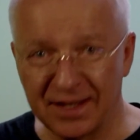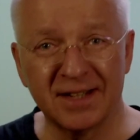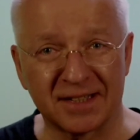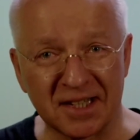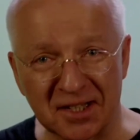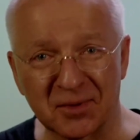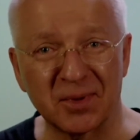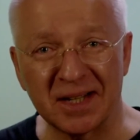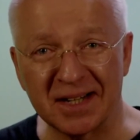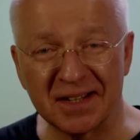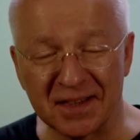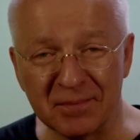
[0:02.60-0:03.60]
This is
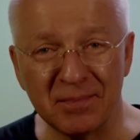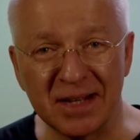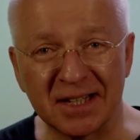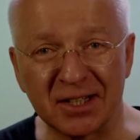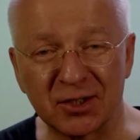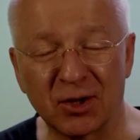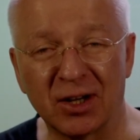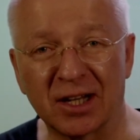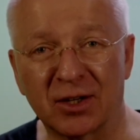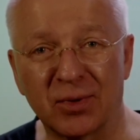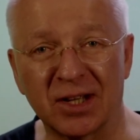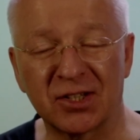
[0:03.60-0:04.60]
really the million dollar
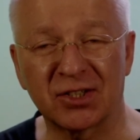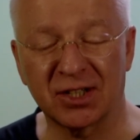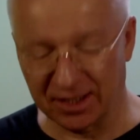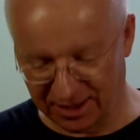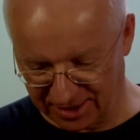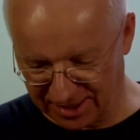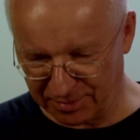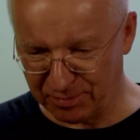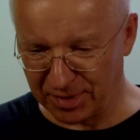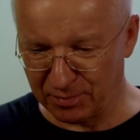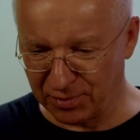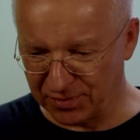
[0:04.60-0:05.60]
question. Let
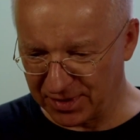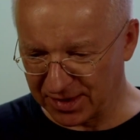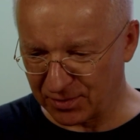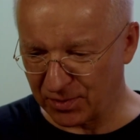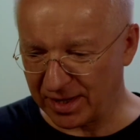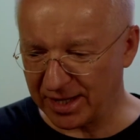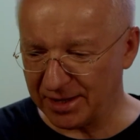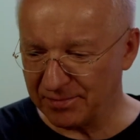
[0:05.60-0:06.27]
me put this away.